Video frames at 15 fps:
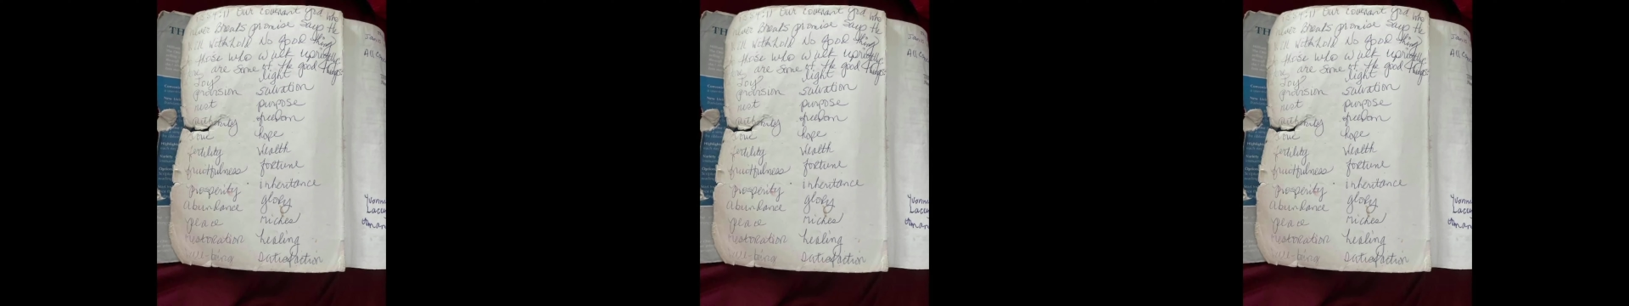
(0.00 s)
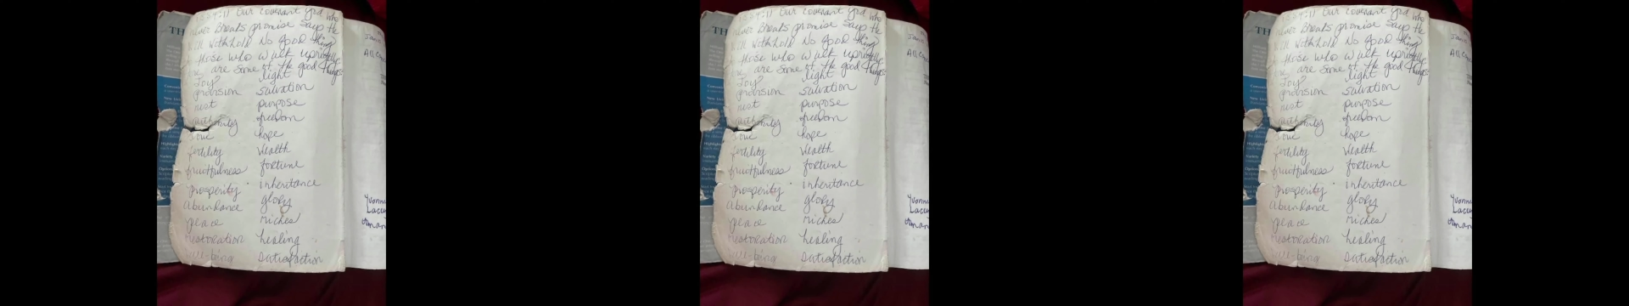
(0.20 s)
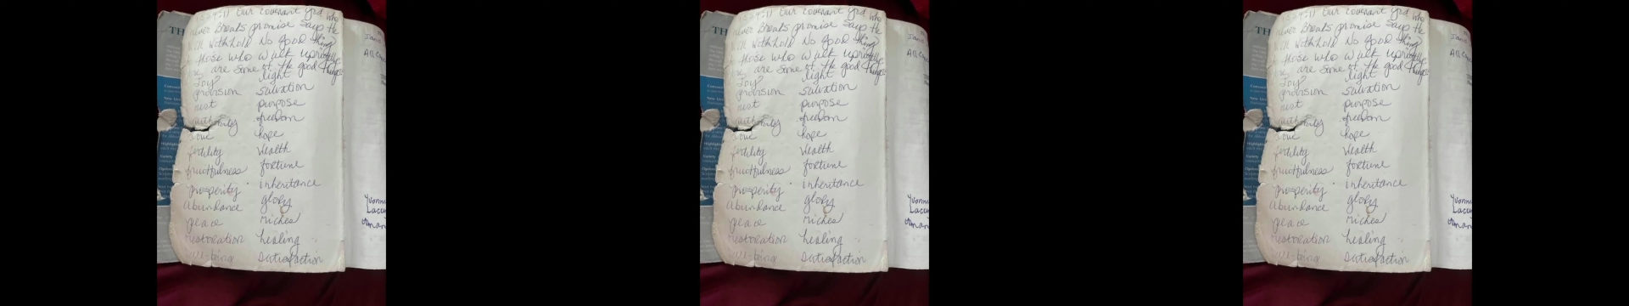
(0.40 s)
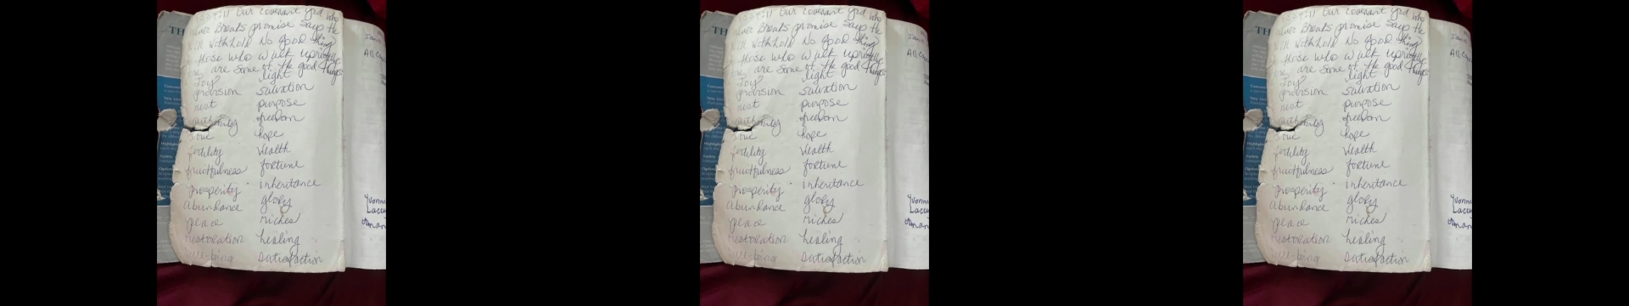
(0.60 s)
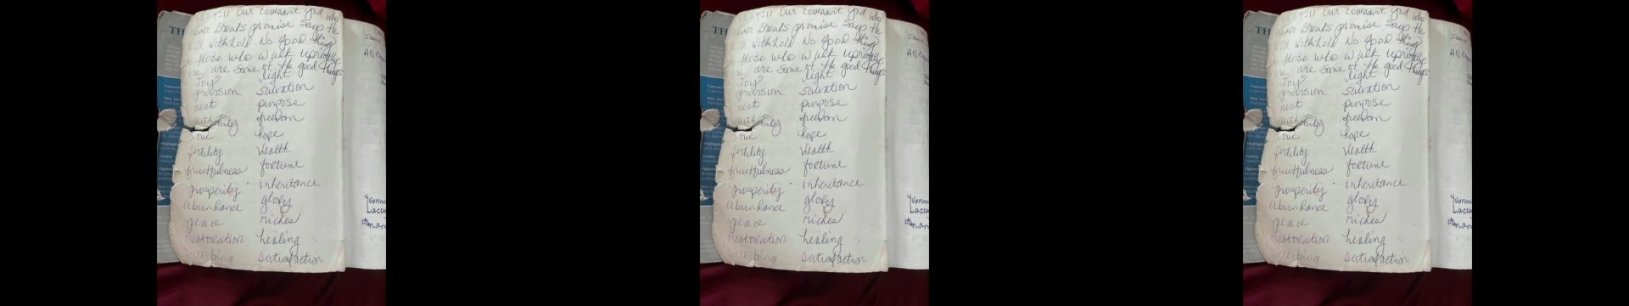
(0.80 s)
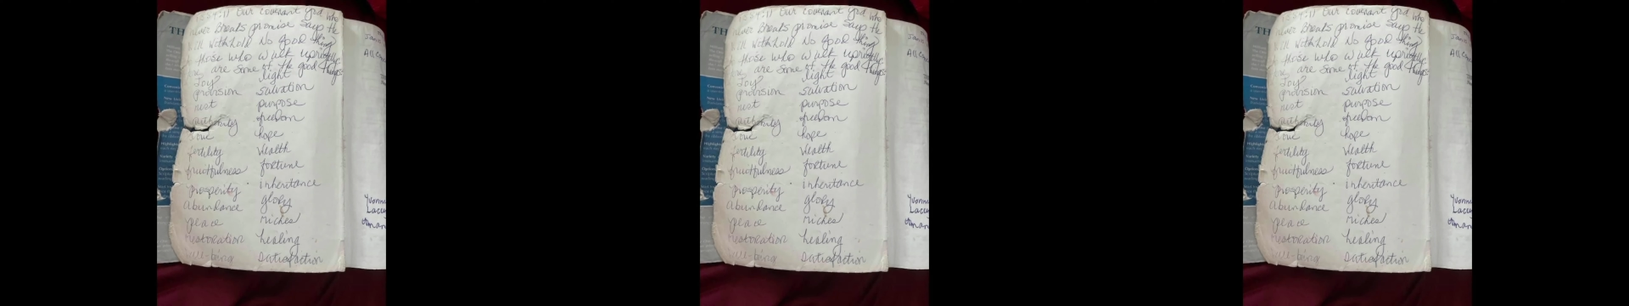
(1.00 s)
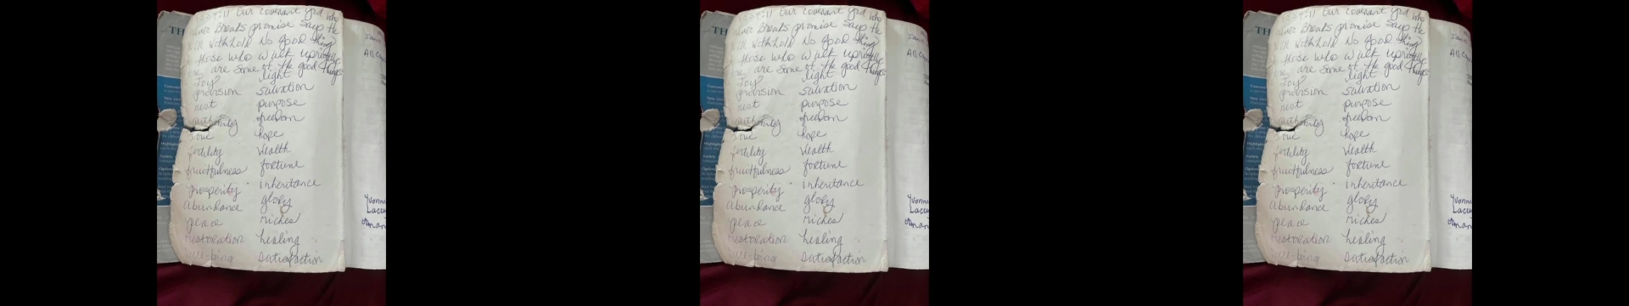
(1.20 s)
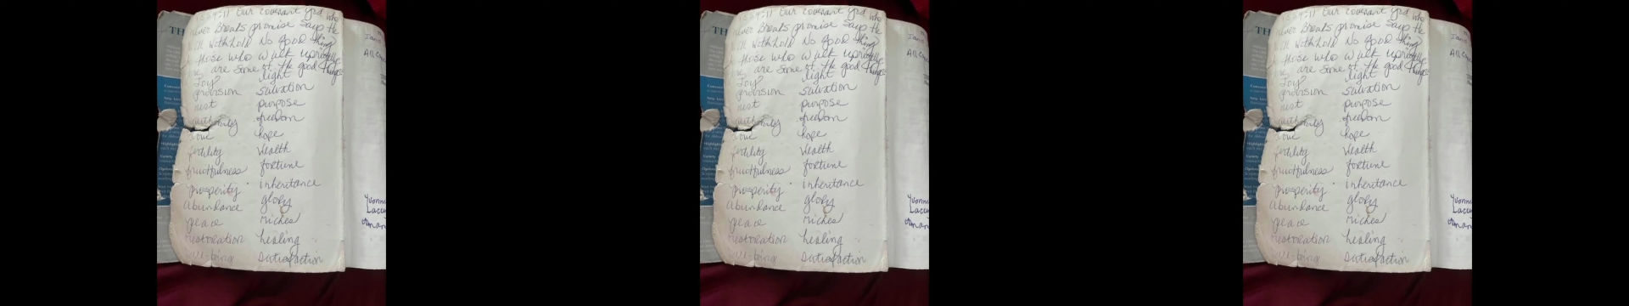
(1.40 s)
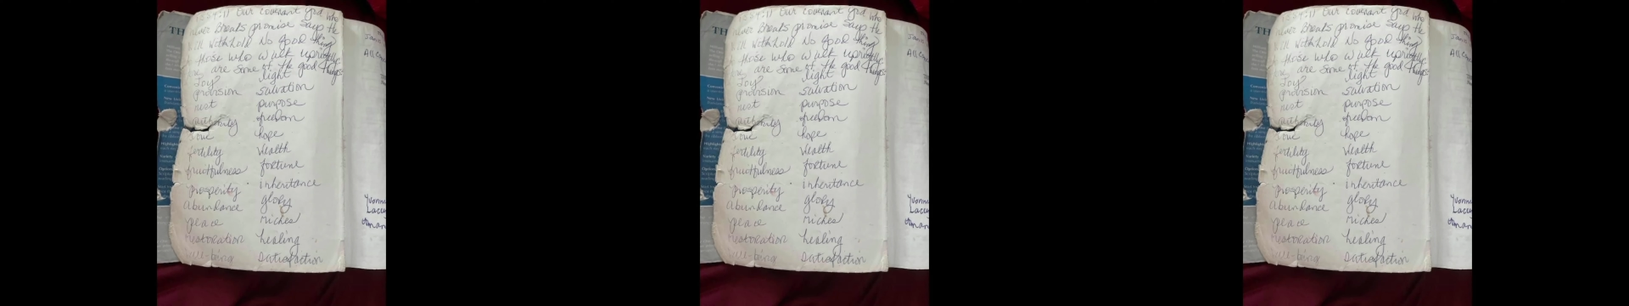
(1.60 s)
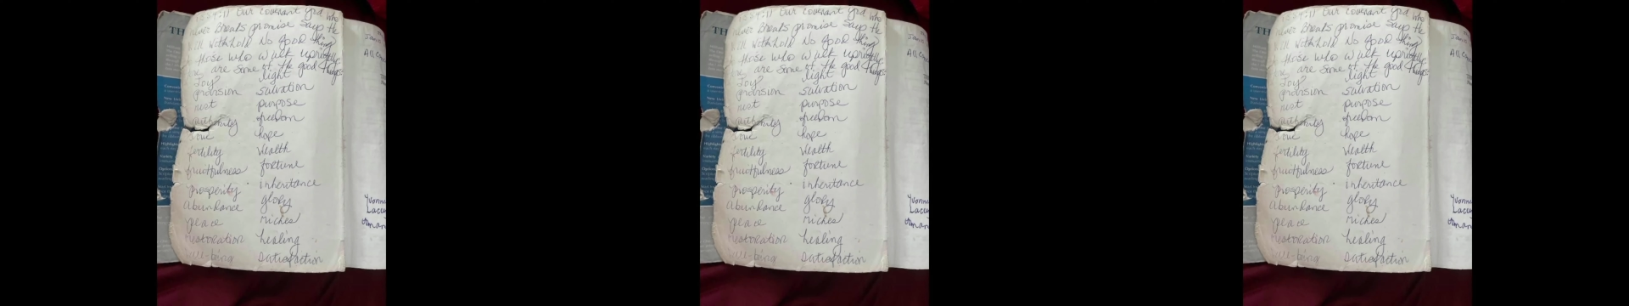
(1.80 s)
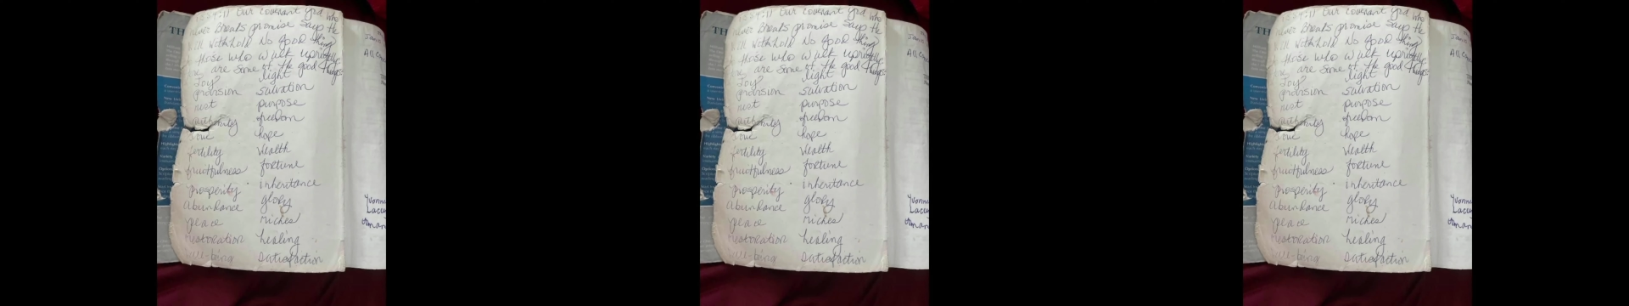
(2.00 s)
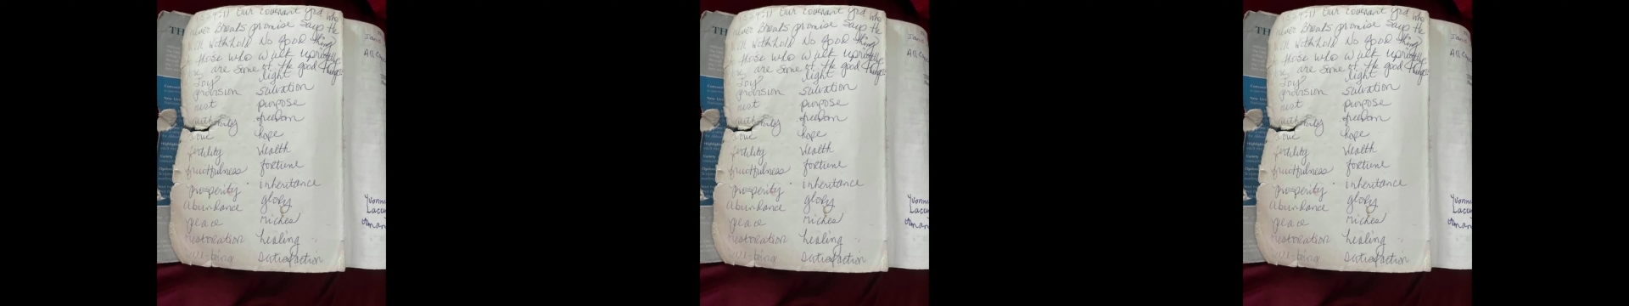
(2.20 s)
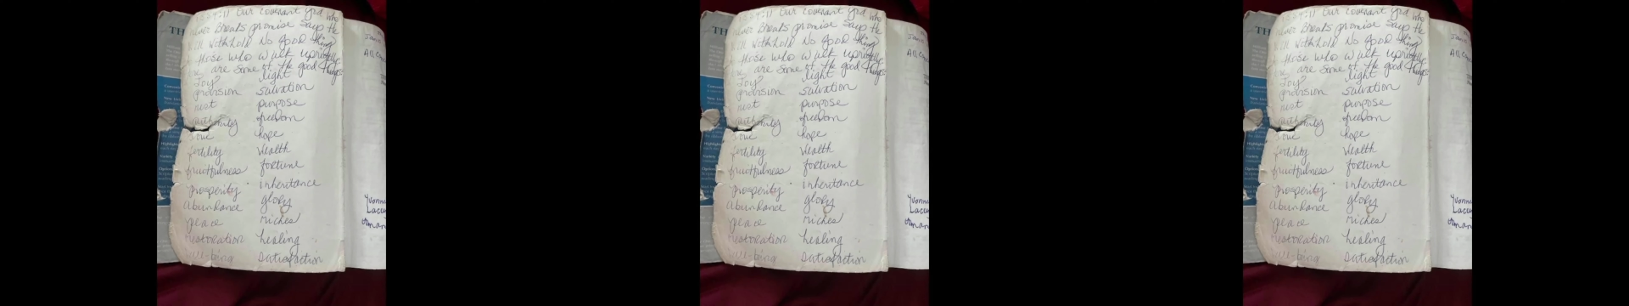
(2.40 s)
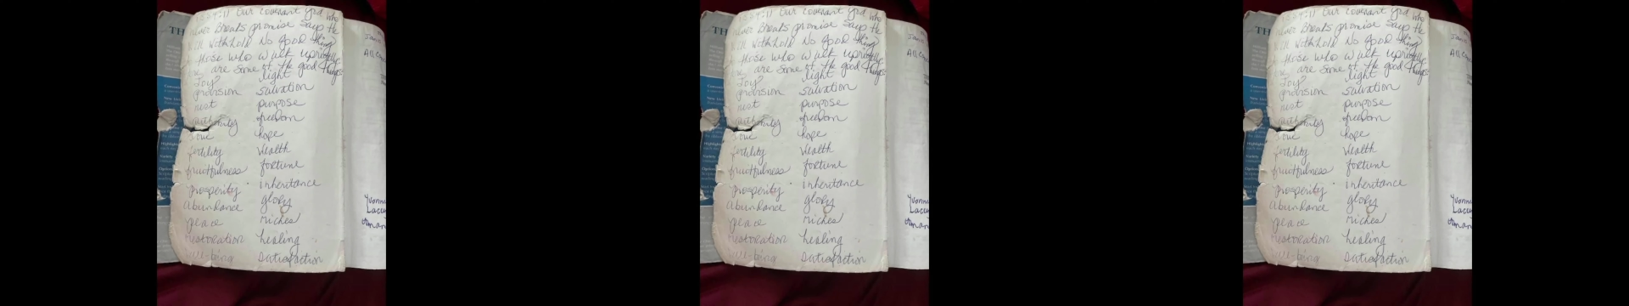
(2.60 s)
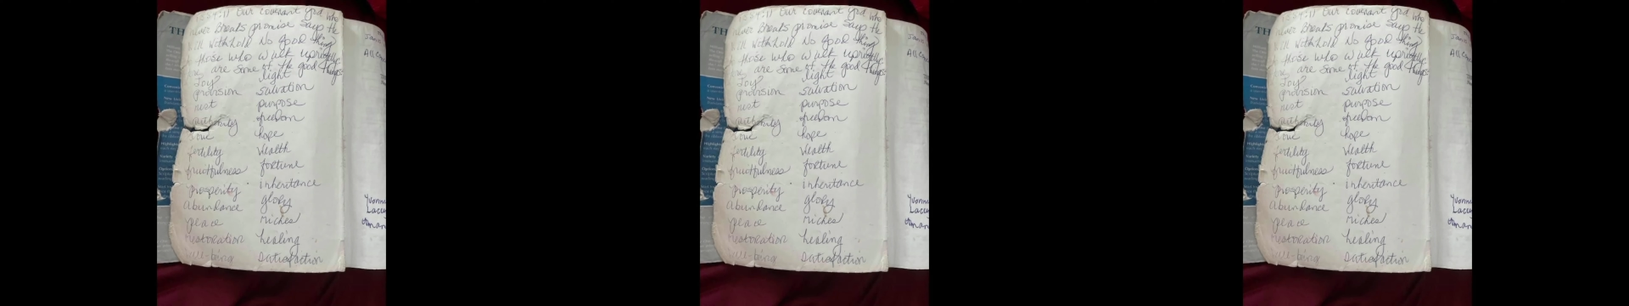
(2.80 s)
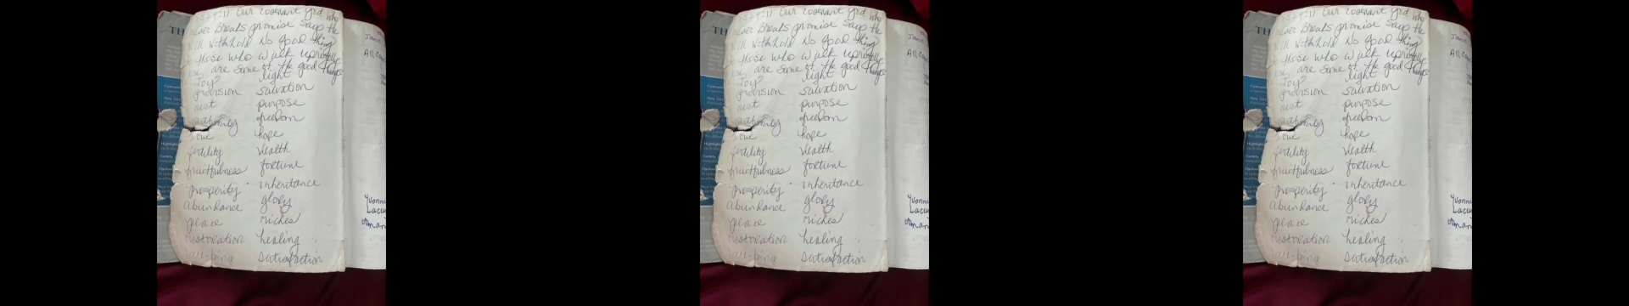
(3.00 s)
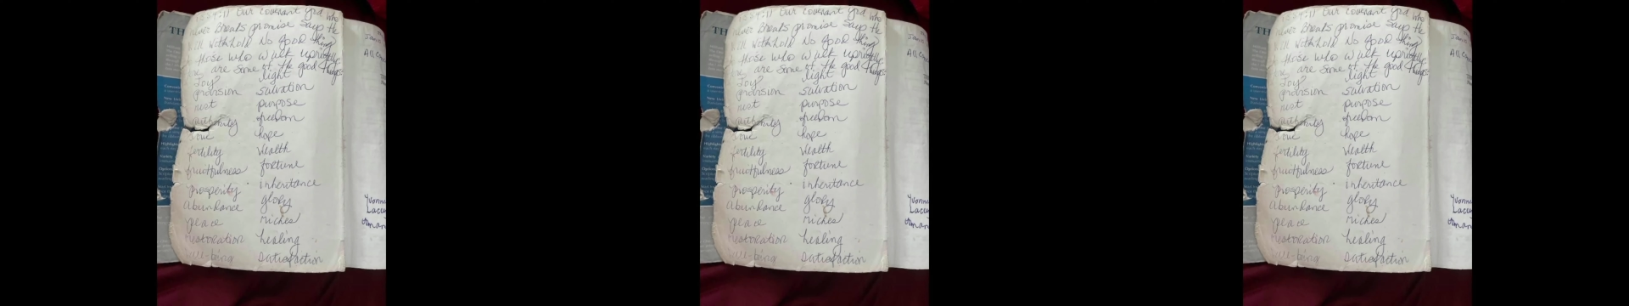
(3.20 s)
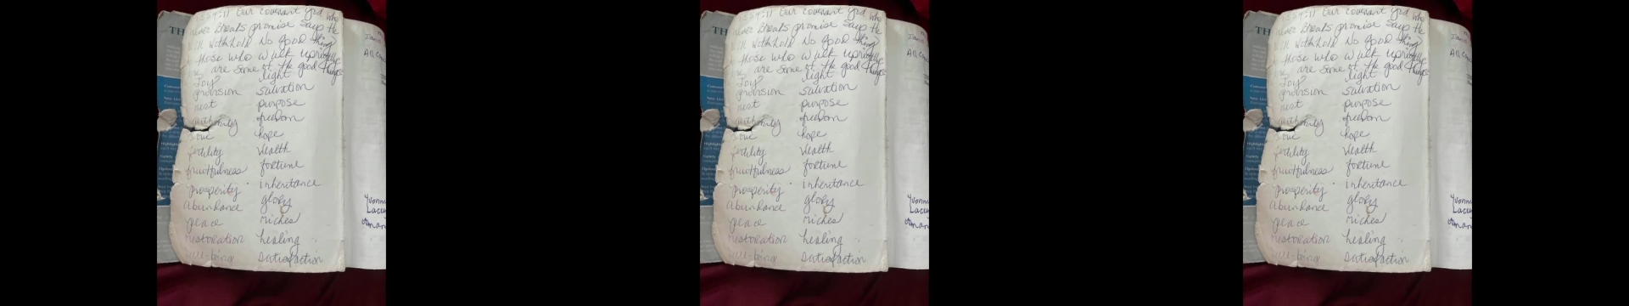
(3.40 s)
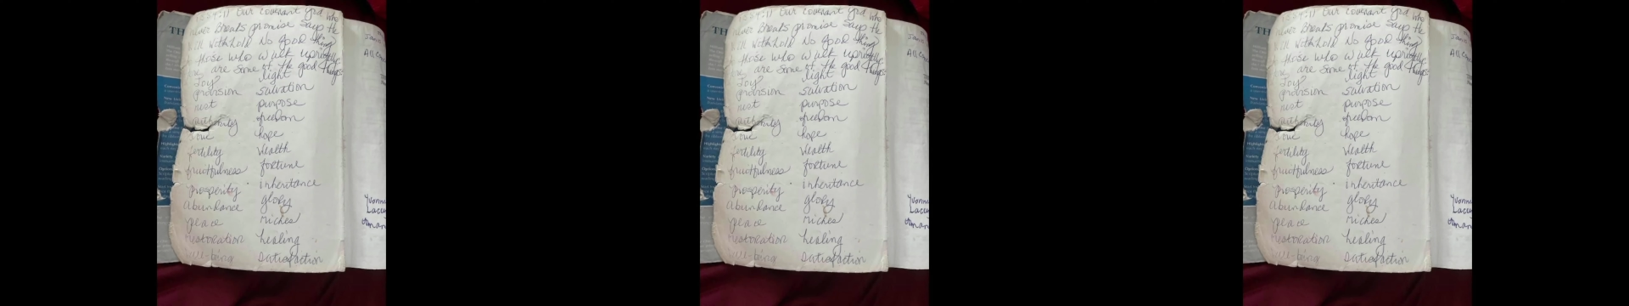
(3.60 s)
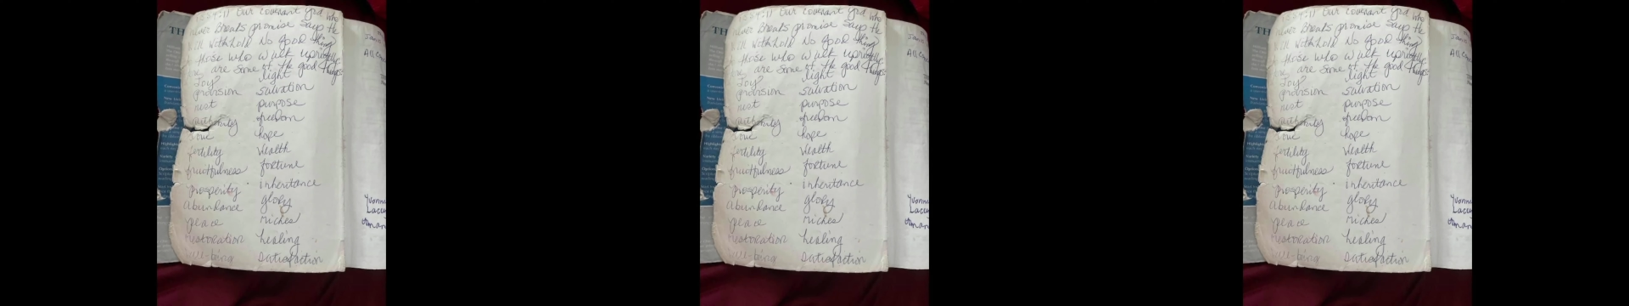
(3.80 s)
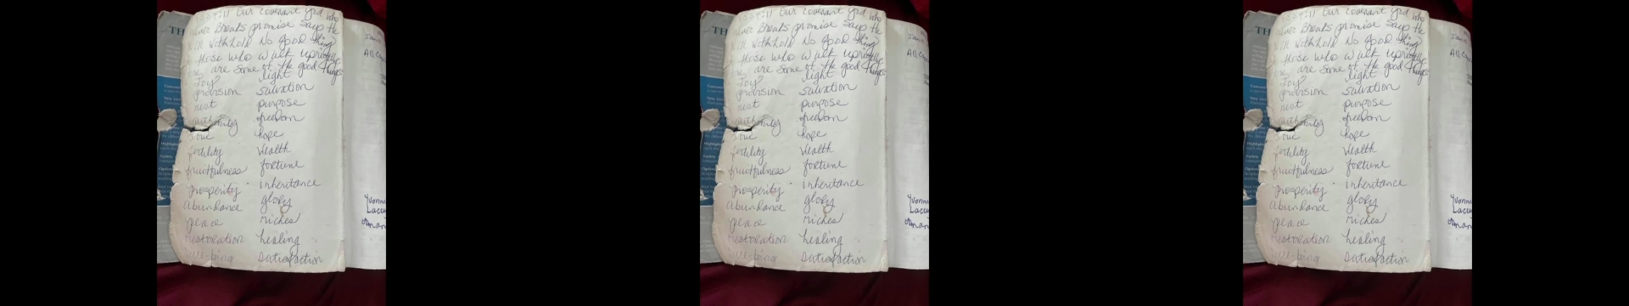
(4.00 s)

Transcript: No face is visible, so there are no lips to read.